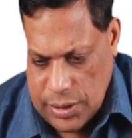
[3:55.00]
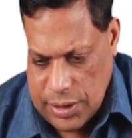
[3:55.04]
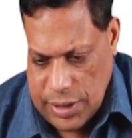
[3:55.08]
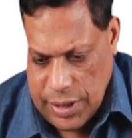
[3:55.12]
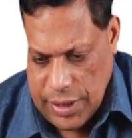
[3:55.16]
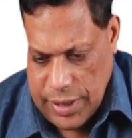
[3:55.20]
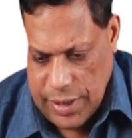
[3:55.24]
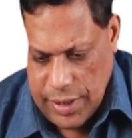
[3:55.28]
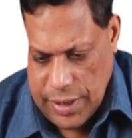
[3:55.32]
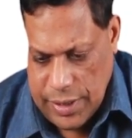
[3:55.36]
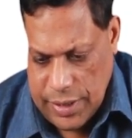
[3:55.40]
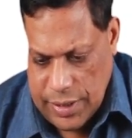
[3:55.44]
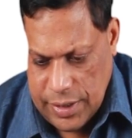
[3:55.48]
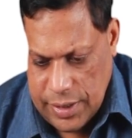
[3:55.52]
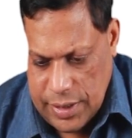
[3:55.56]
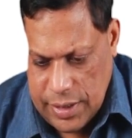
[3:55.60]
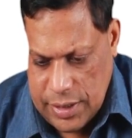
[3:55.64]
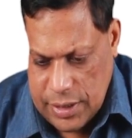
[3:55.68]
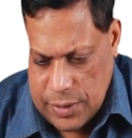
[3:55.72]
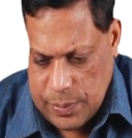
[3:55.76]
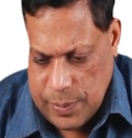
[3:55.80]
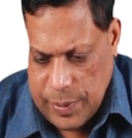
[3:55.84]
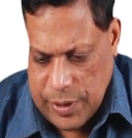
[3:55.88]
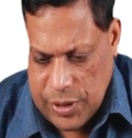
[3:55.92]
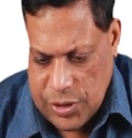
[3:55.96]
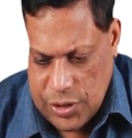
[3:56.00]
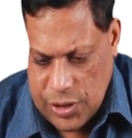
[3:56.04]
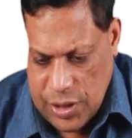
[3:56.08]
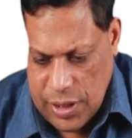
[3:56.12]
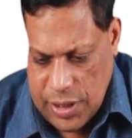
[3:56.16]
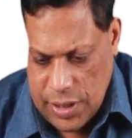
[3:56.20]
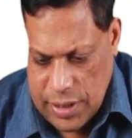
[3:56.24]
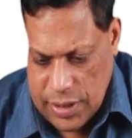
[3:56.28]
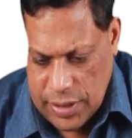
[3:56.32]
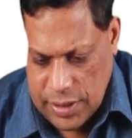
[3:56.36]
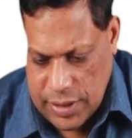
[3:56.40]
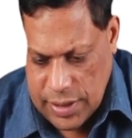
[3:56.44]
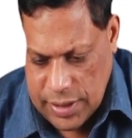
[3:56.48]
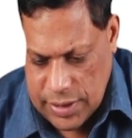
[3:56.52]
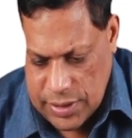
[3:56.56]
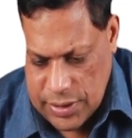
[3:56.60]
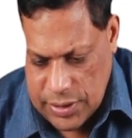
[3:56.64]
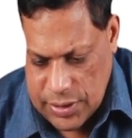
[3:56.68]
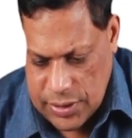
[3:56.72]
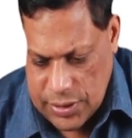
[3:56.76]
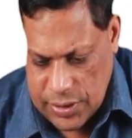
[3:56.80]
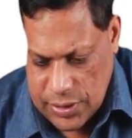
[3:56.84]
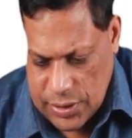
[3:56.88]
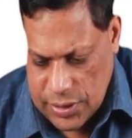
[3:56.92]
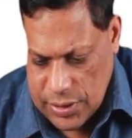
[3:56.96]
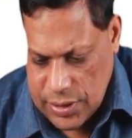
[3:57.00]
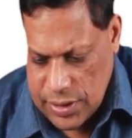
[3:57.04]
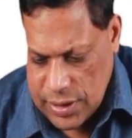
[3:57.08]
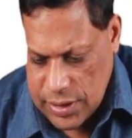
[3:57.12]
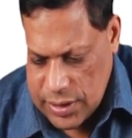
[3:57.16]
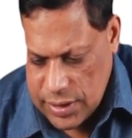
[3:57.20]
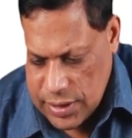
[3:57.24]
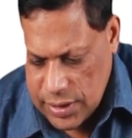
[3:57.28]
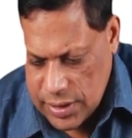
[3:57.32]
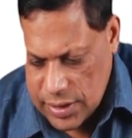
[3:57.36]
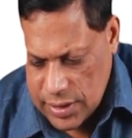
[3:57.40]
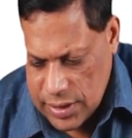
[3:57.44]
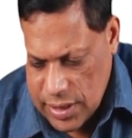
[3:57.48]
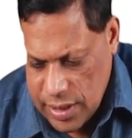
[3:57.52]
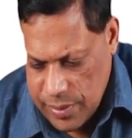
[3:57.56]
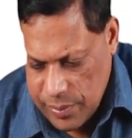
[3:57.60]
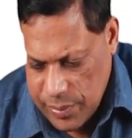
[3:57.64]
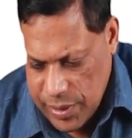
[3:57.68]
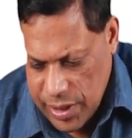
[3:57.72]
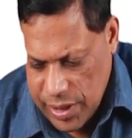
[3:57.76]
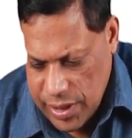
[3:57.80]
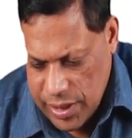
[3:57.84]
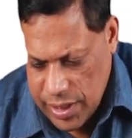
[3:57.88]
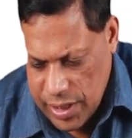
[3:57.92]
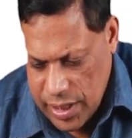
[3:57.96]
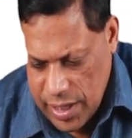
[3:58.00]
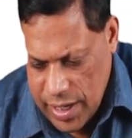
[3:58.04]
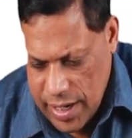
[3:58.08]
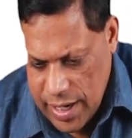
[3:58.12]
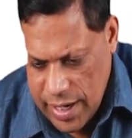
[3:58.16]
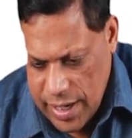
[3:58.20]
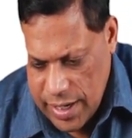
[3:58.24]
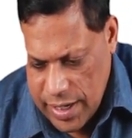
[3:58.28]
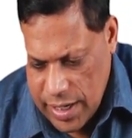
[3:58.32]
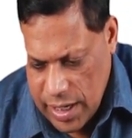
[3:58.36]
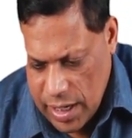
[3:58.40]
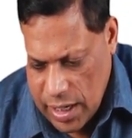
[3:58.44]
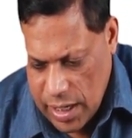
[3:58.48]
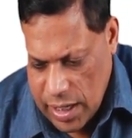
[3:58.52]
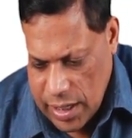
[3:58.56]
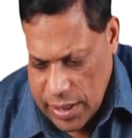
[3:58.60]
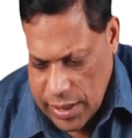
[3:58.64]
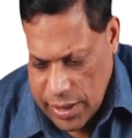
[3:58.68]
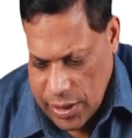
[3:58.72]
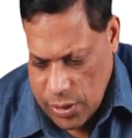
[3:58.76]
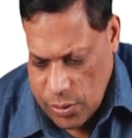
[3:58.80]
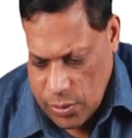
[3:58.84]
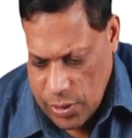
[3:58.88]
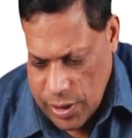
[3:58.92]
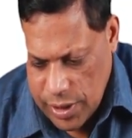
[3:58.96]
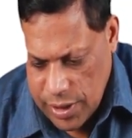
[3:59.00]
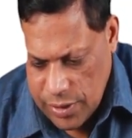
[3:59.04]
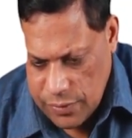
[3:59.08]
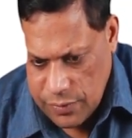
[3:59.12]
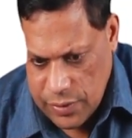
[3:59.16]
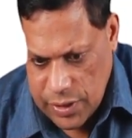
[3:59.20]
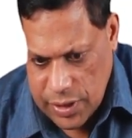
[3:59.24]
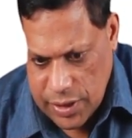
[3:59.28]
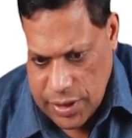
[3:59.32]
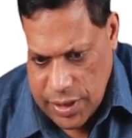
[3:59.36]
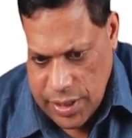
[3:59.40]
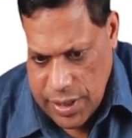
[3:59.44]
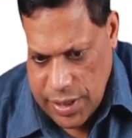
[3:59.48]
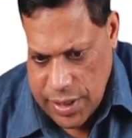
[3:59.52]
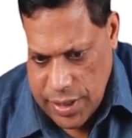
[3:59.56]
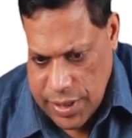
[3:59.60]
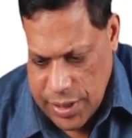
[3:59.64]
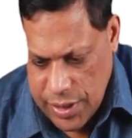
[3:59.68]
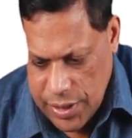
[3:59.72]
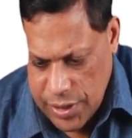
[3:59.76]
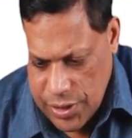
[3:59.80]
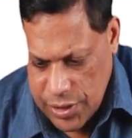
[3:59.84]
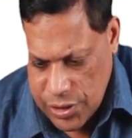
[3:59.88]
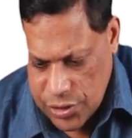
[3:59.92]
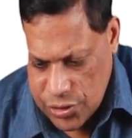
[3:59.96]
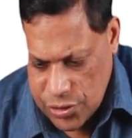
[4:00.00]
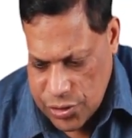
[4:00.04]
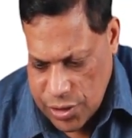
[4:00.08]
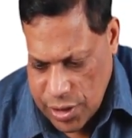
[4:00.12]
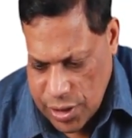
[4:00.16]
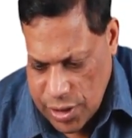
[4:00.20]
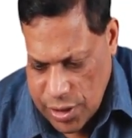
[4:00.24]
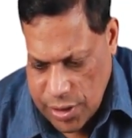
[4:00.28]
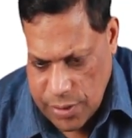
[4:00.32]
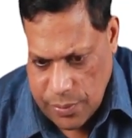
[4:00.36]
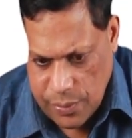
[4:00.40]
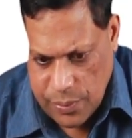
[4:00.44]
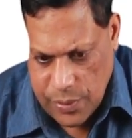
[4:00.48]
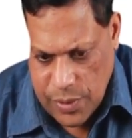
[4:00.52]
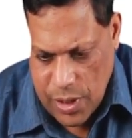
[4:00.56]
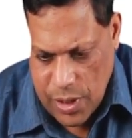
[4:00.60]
See in this picture, this is the medial end articulate with the sternum